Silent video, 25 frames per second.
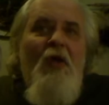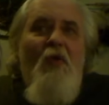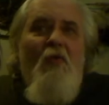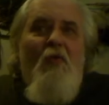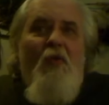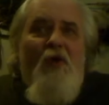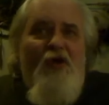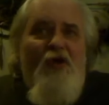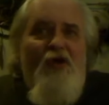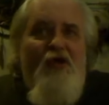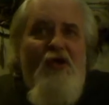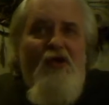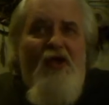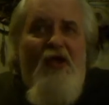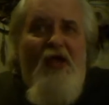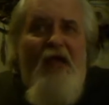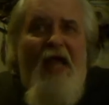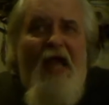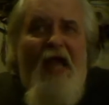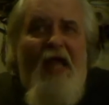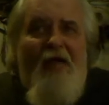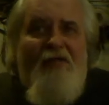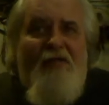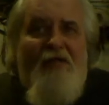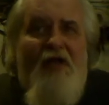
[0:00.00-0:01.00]
Well, you didn't
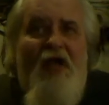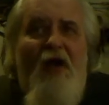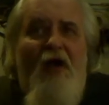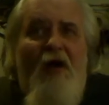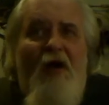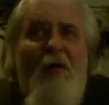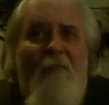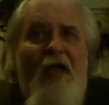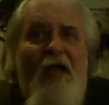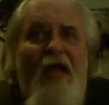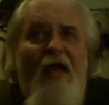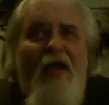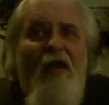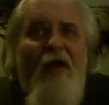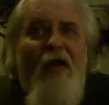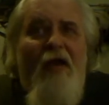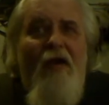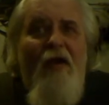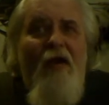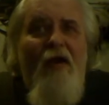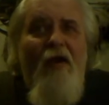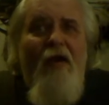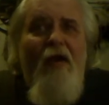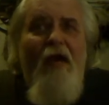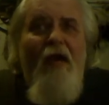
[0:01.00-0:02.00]
have to come
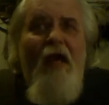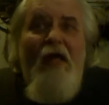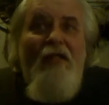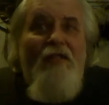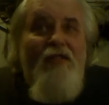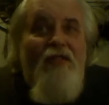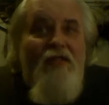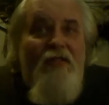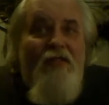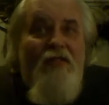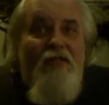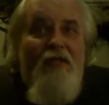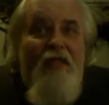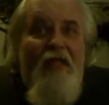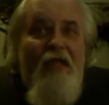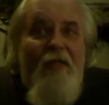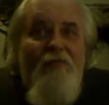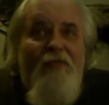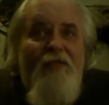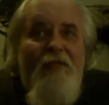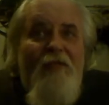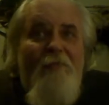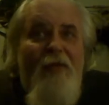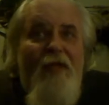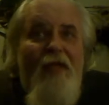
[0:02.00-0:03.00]
here. I just looked at him and
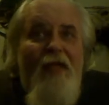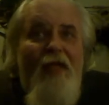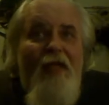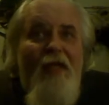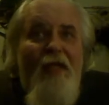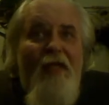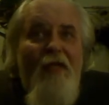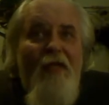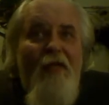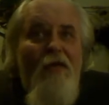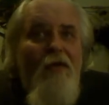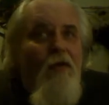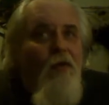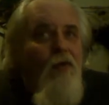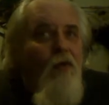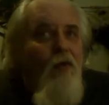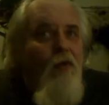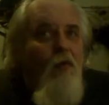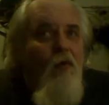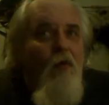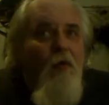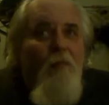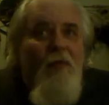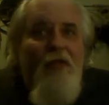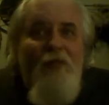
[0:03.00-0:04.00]
said, buddy,
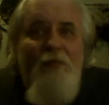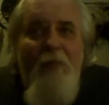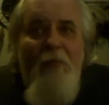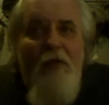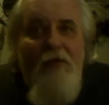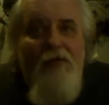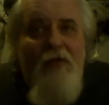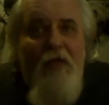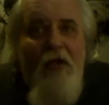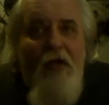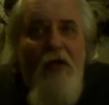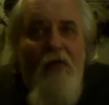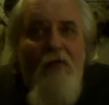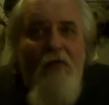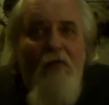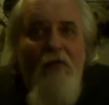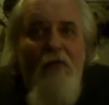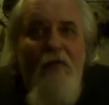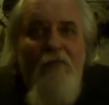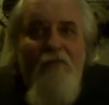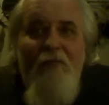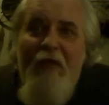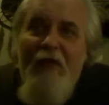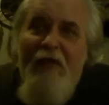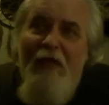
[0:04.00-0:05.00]
where am I supposed to go?
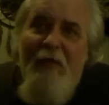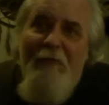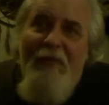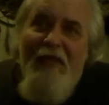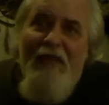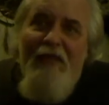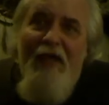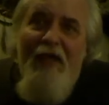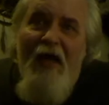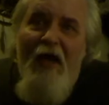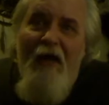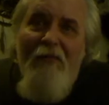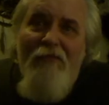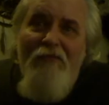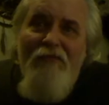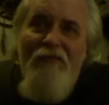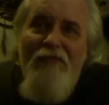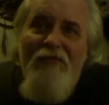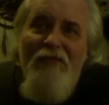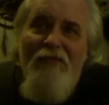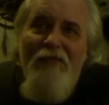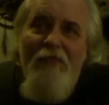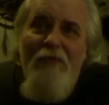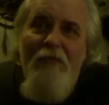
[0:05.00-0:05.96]
Fucking McDonald's?